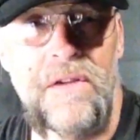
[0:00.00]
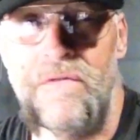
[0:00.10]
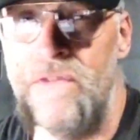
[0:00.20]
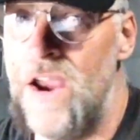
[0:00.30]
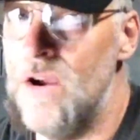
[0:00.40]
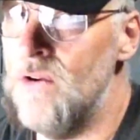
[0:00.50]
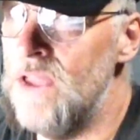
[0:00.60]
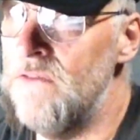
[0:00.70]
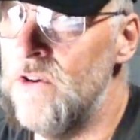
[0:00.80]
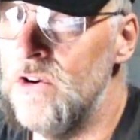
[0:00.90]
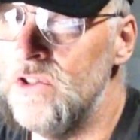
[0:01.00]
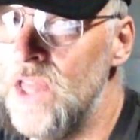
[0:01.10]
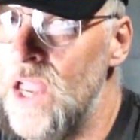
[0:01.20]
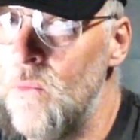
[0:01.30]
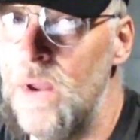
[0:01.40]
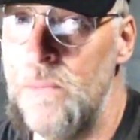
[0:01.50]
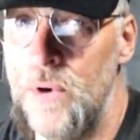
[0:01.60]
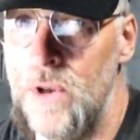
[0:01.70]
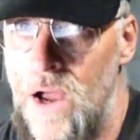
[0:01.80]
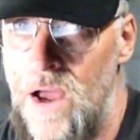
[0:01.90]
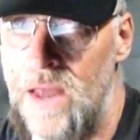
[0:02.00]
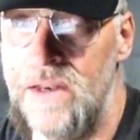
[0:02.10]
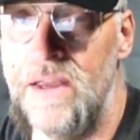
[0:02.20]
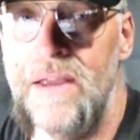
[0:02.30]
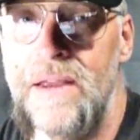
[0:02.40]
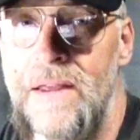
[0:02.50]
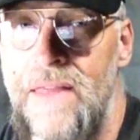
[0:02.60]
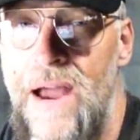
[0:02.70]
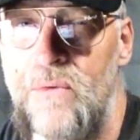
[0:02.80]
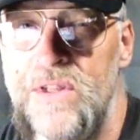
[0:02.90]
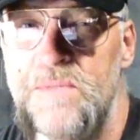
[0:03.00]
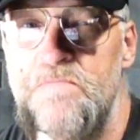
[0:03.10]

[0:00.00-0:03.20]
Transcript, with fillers: The very first thing we put on, that was